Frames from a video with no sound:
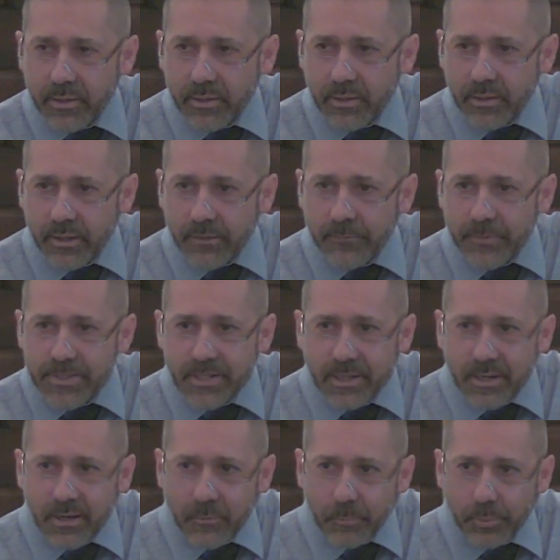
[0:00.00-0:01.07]
If it's a
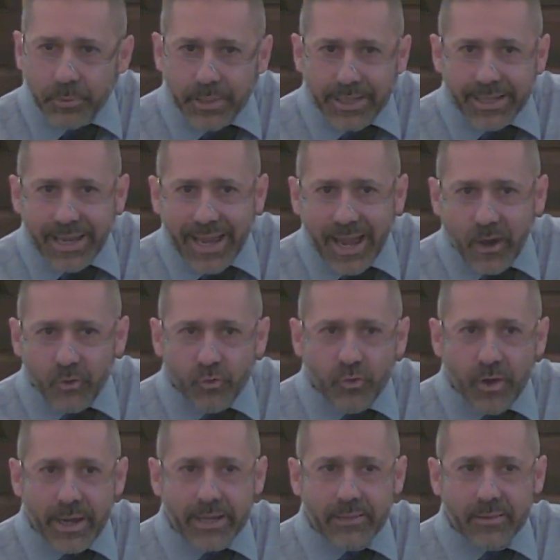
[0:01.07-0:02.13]
complete
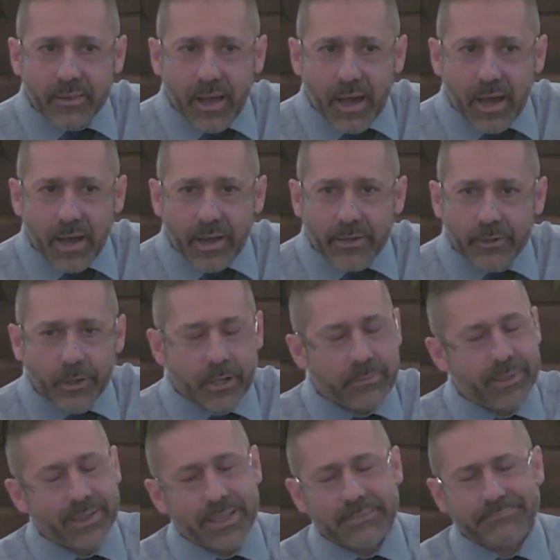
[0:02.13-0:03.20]
outright lie, you're going to be
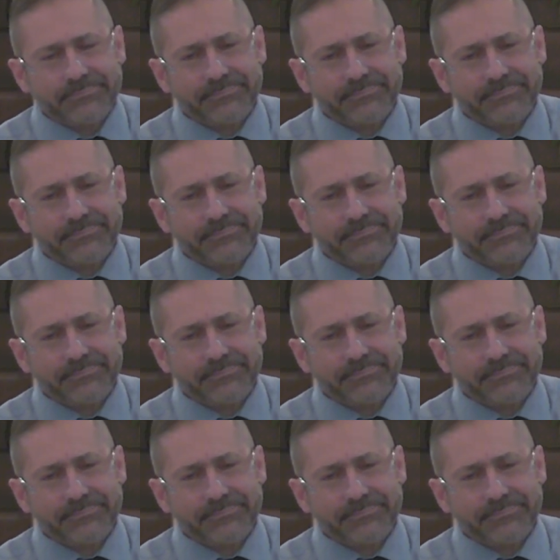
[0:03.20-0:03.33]
like,